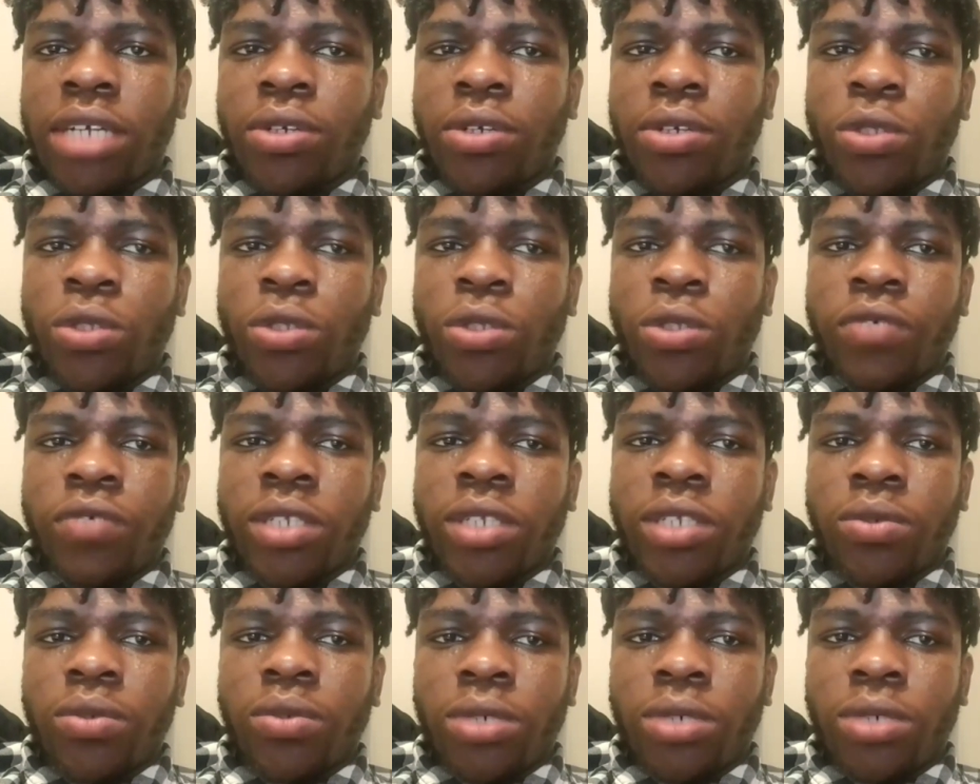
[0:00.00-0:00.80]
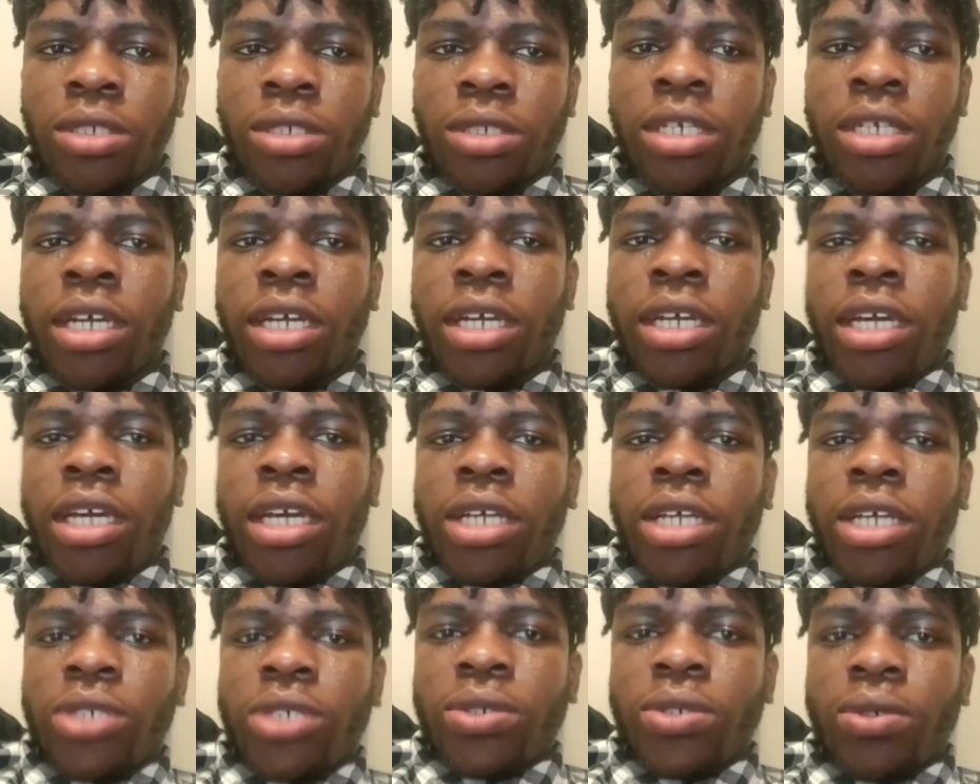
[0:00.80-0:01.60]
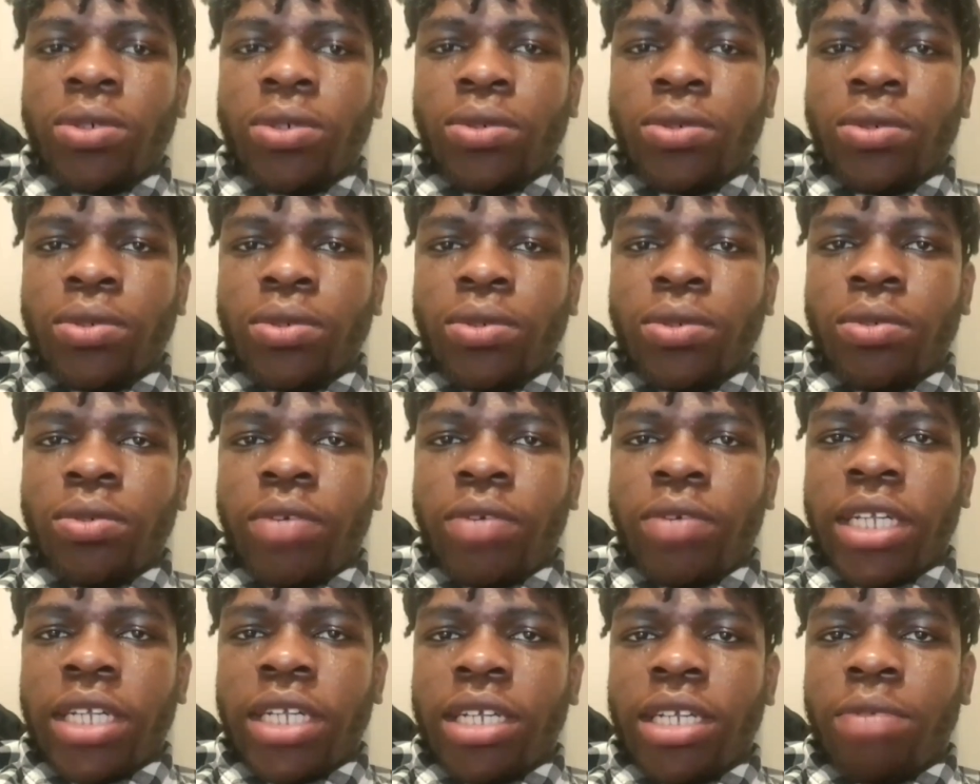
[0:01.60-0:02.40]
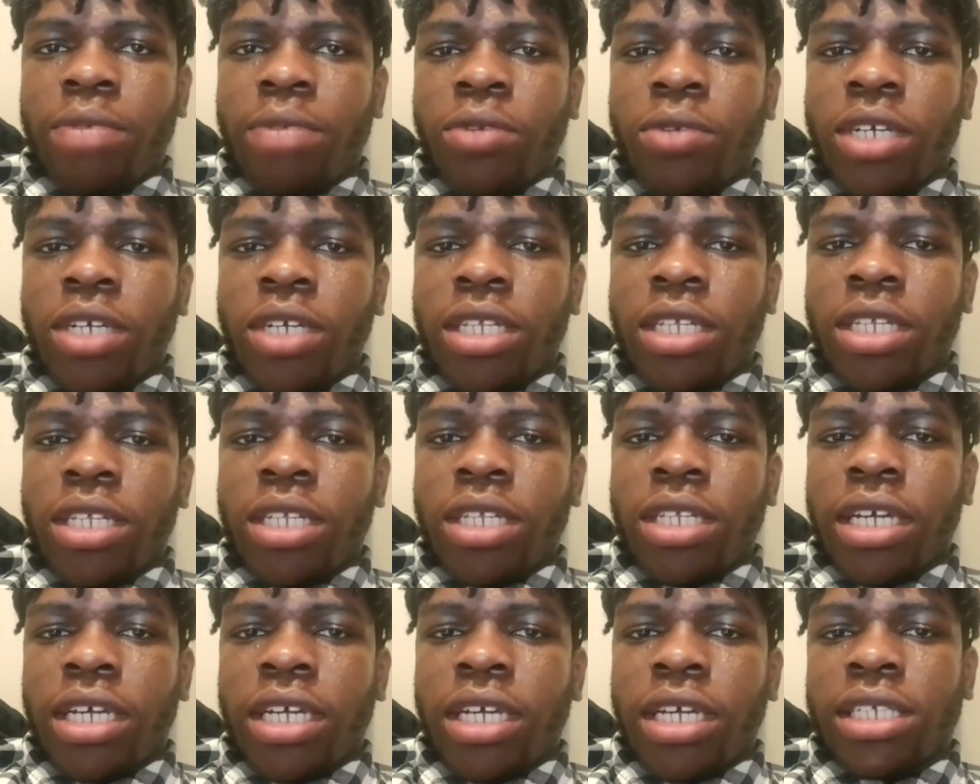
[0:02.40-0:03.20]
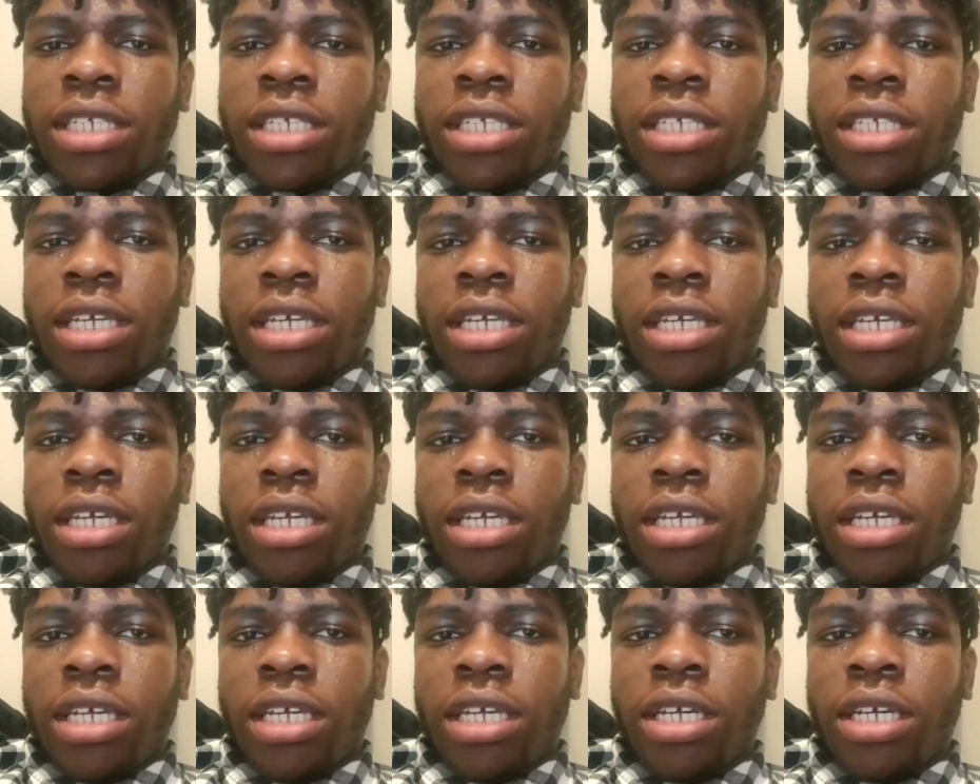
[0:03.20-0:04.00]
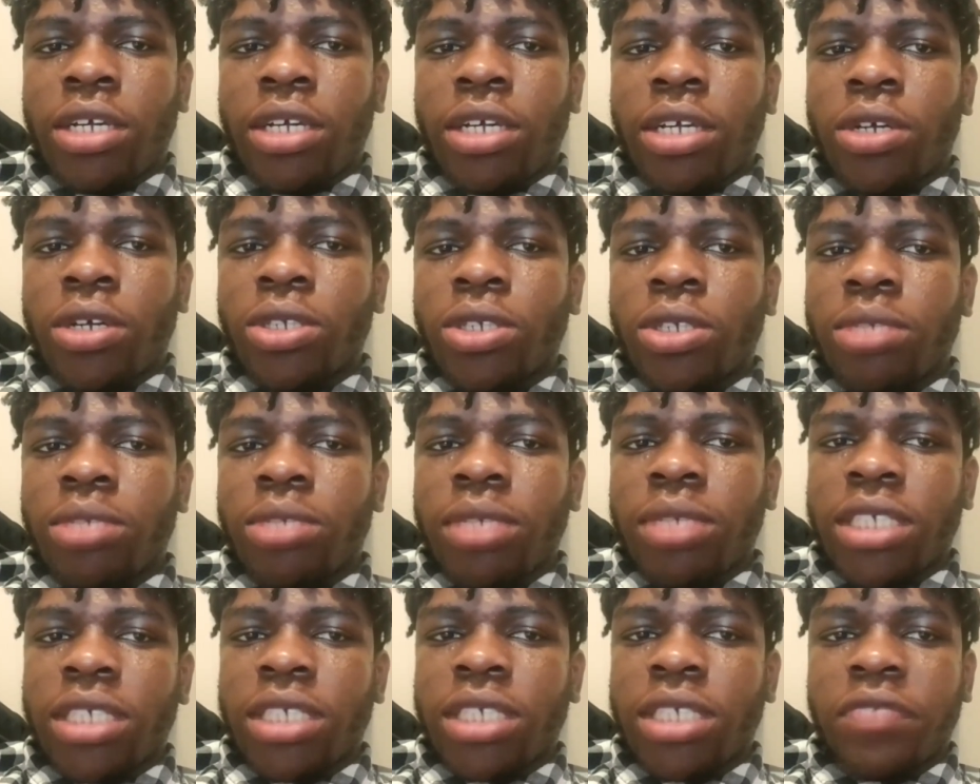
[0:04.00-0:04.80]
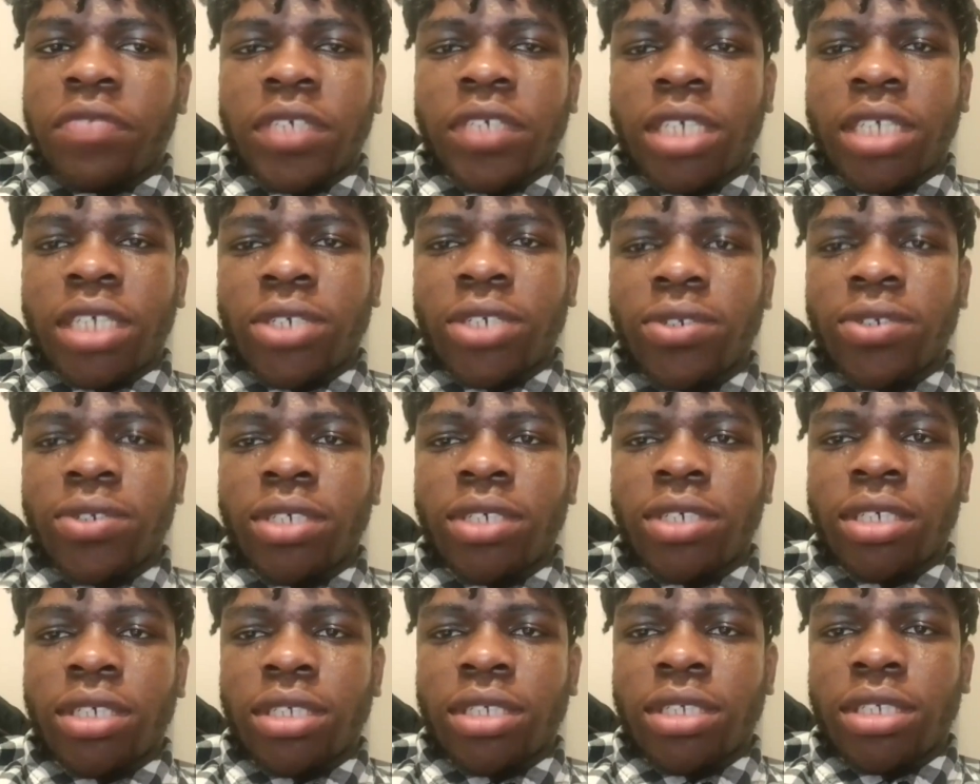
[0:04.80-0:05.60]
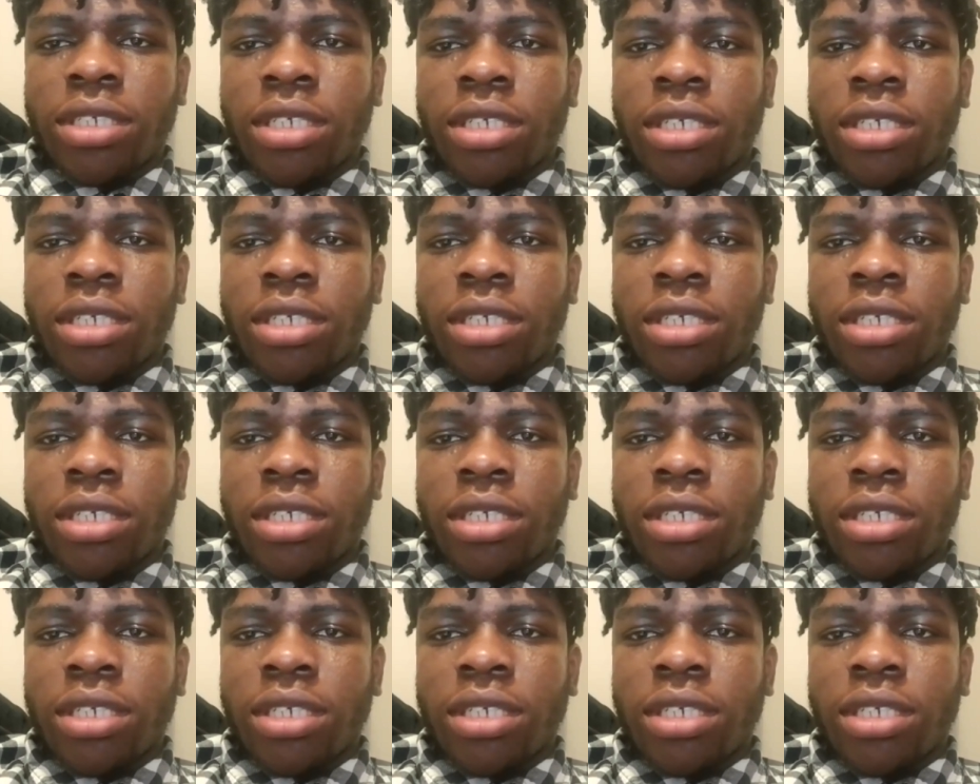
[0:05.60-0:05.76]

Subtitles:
all over the world. So right now I'm working there as a customer service associate.